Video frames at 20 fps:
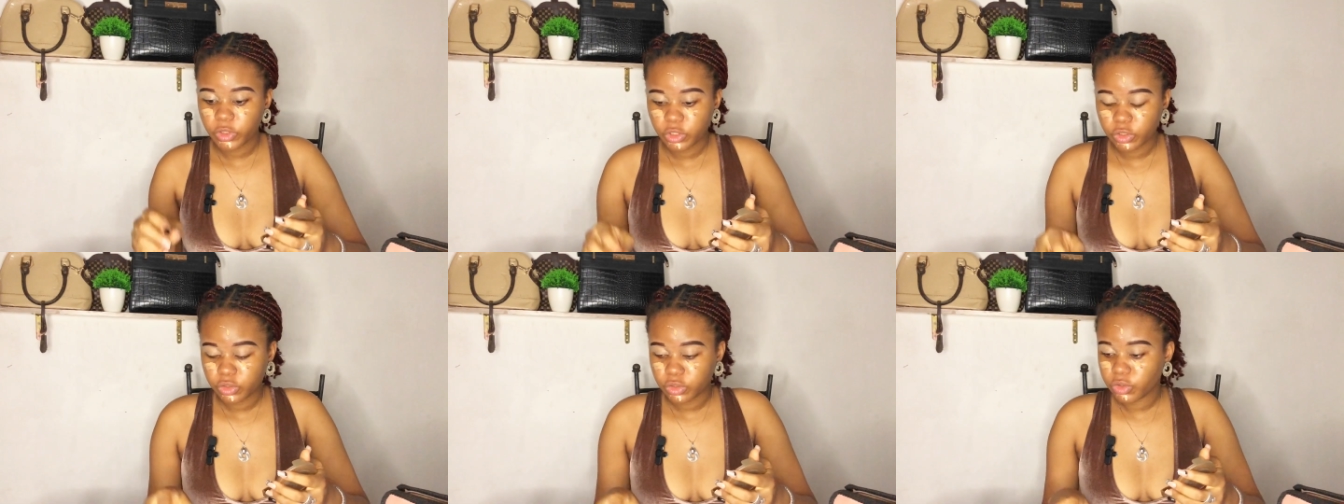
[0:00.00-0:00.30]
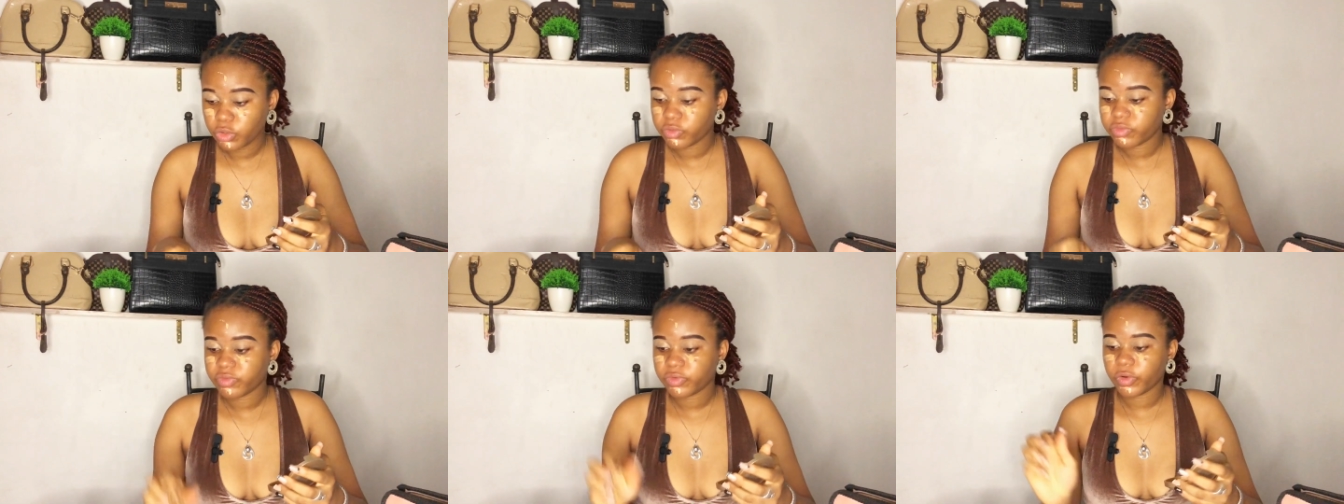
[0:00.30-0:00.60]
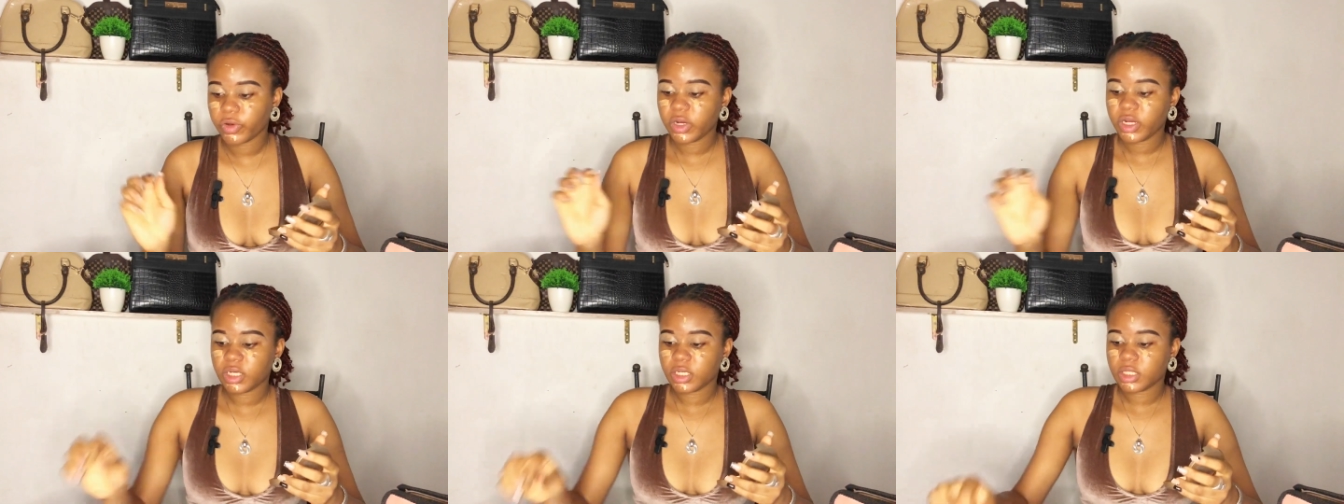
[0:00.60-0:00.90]
going to go
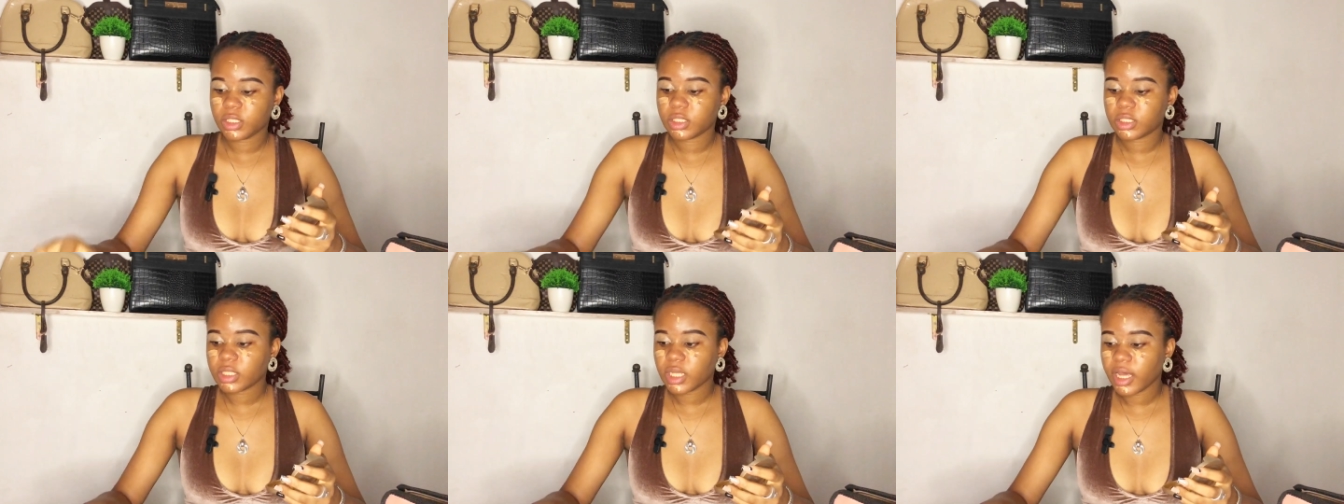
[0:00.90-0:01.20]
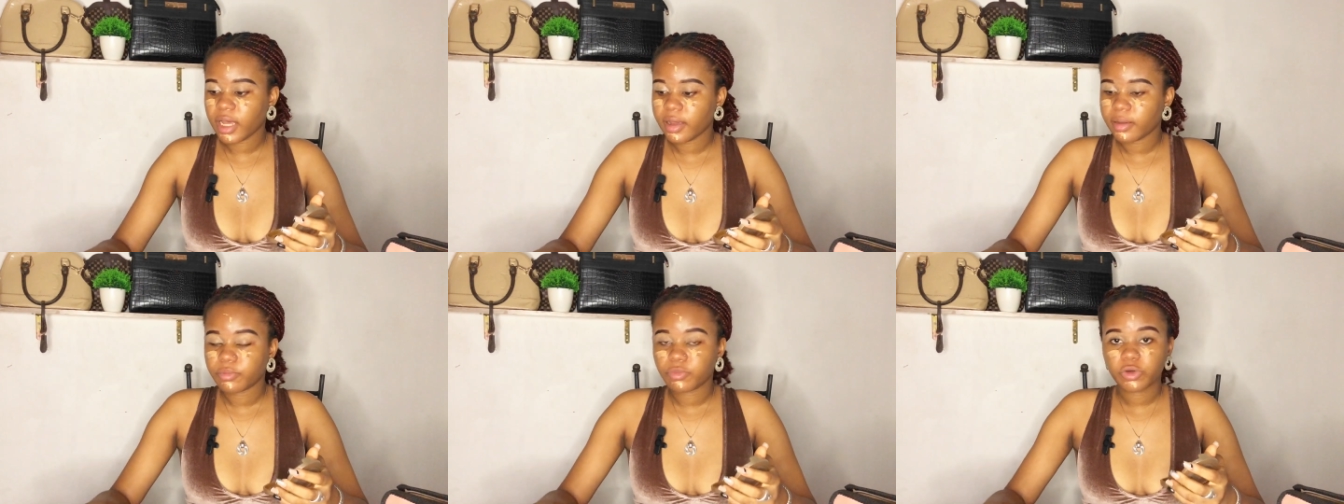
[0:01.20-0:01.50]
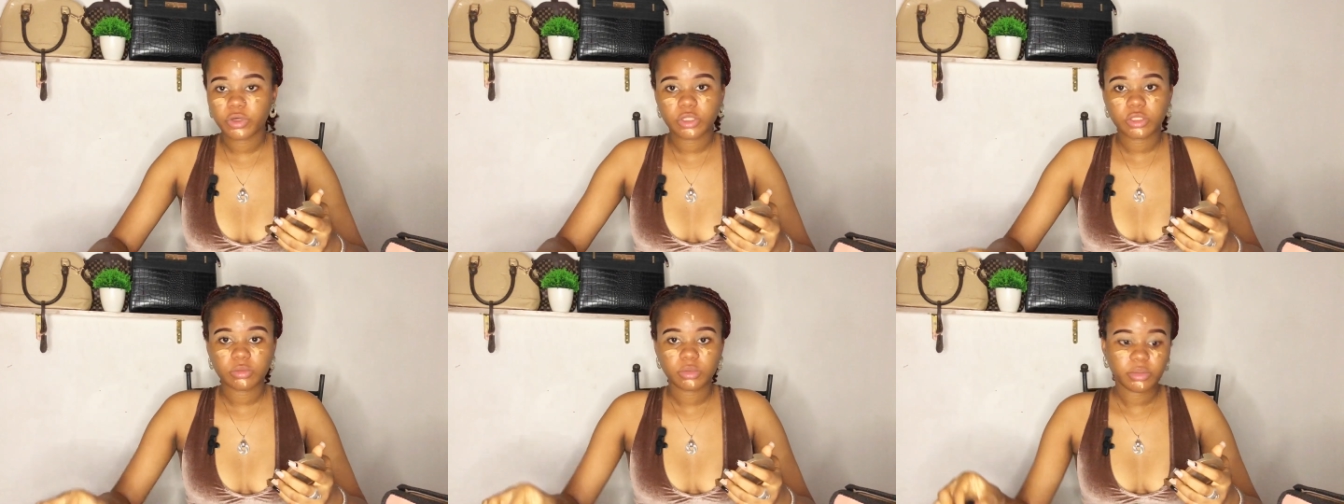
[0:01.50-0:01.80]
for is i'm
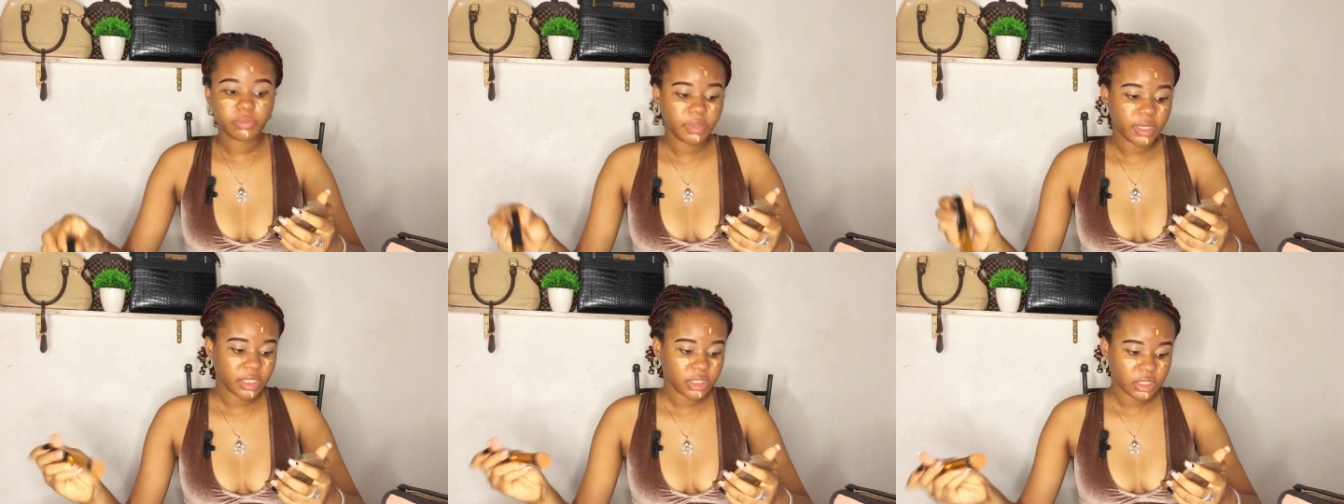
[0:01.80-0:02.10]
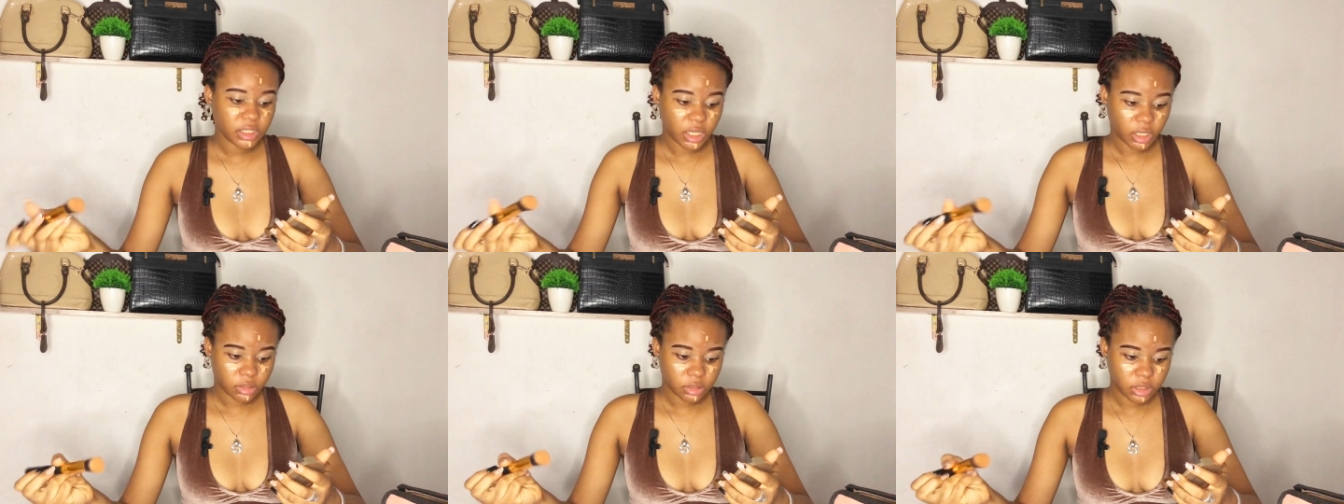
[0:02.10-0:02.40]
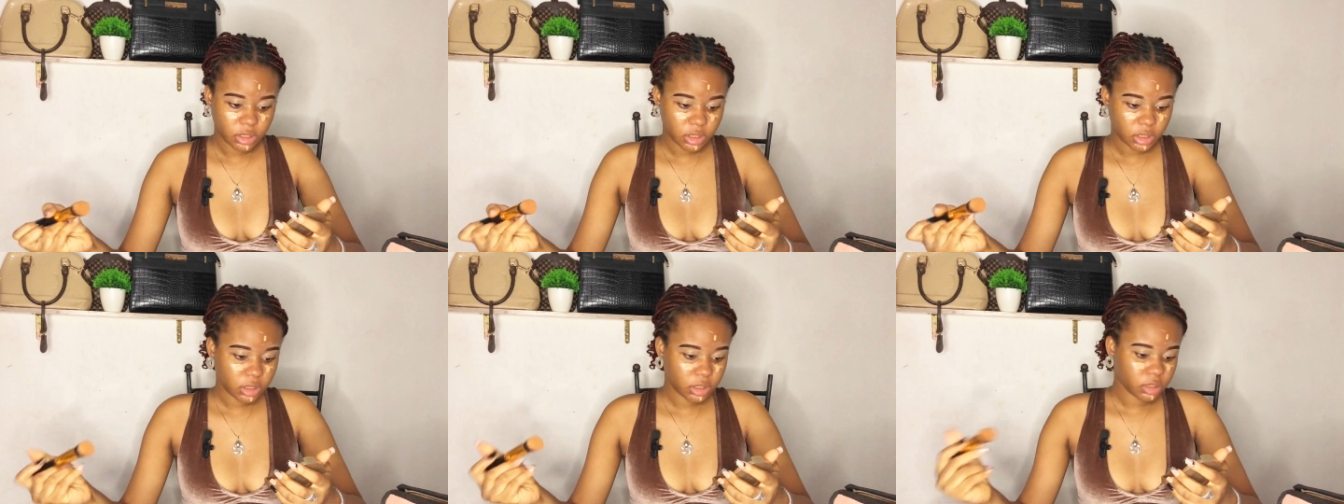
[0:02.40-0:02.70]
going to be blending
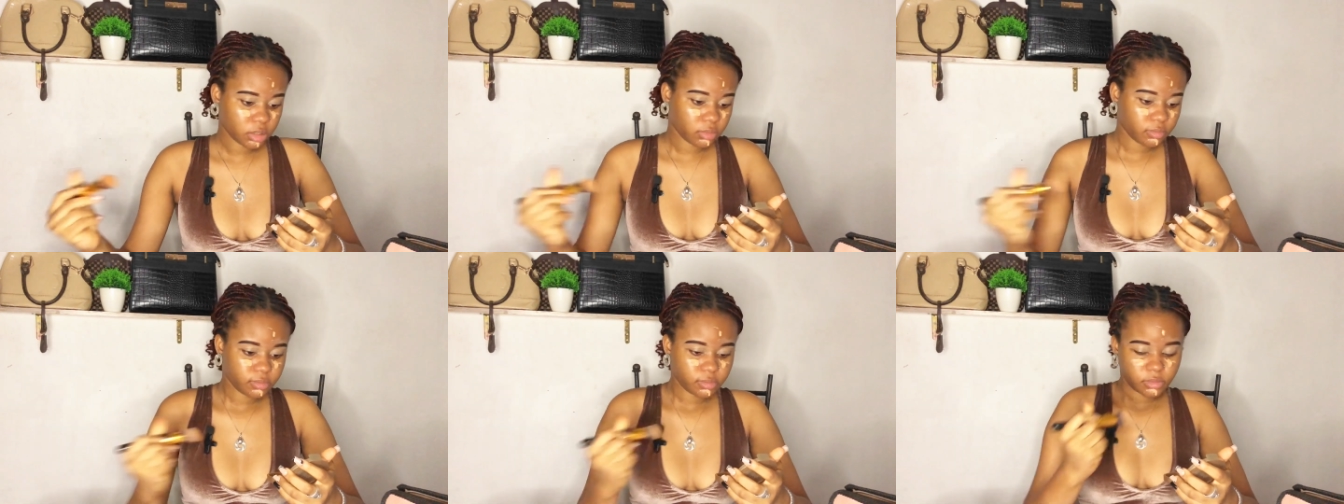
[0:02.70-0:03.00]
out this